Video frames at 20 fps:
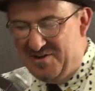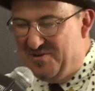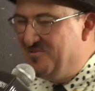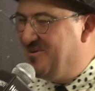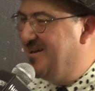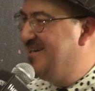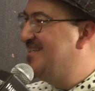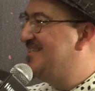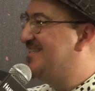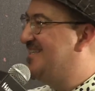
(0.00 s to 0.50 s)

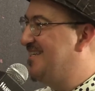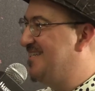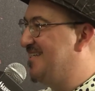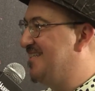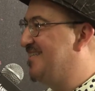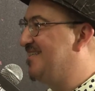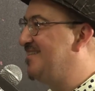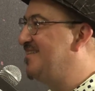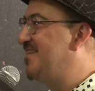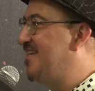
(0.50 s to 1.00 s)
What is
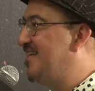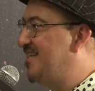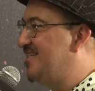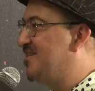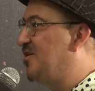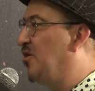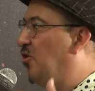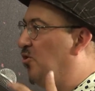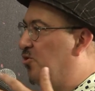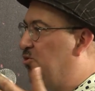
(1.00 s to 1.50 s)
digital need
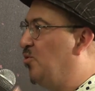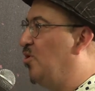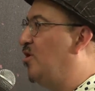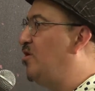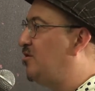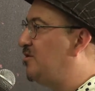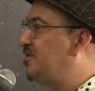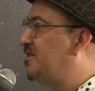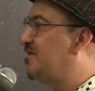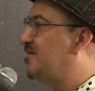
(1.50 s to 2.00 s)
his own
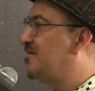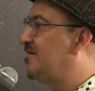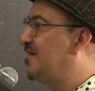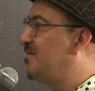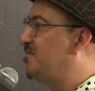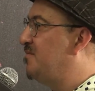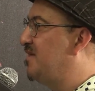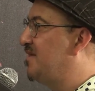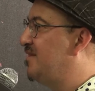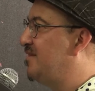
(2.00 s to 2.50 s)
world. I
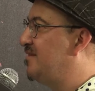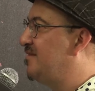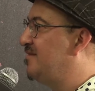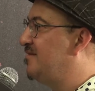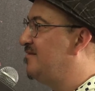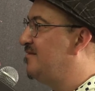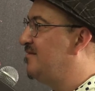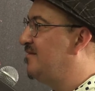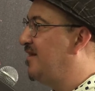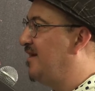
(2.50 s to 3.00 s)

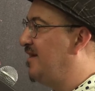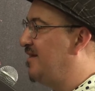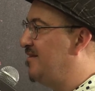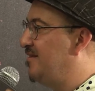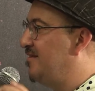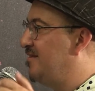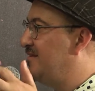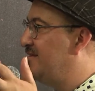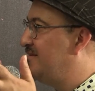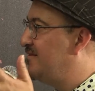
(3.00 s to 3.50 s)
mean,
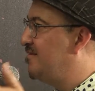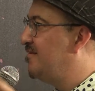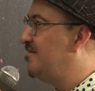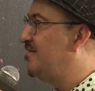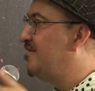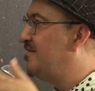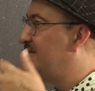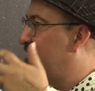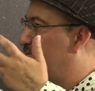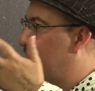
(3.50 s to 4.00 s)
and
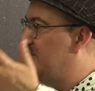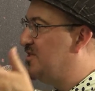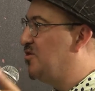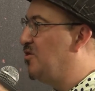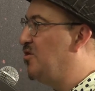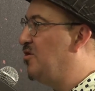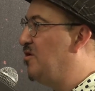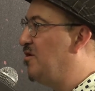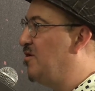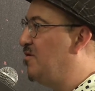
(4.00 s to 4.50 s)
there is
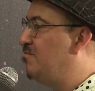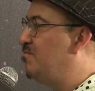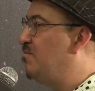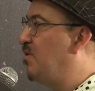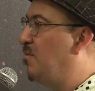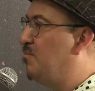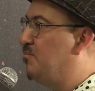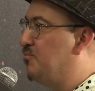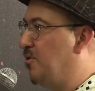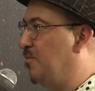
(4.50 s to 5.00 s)

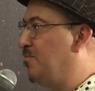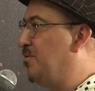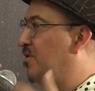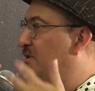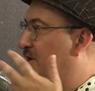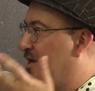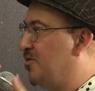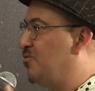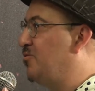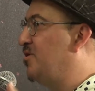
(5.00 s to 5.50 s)
a proper
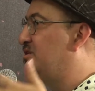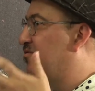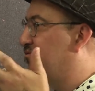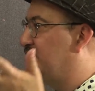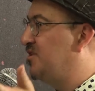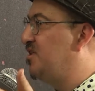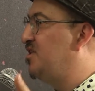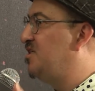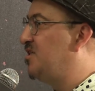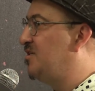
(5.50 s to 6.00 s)
language
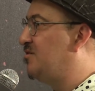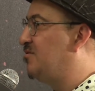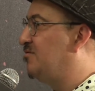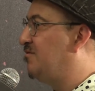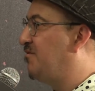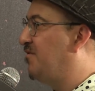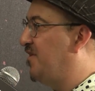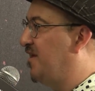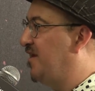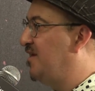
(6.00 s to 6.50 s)
for digital
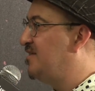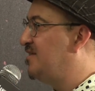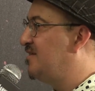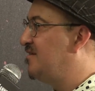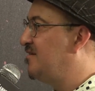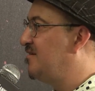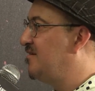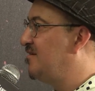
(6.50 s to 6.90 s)
things.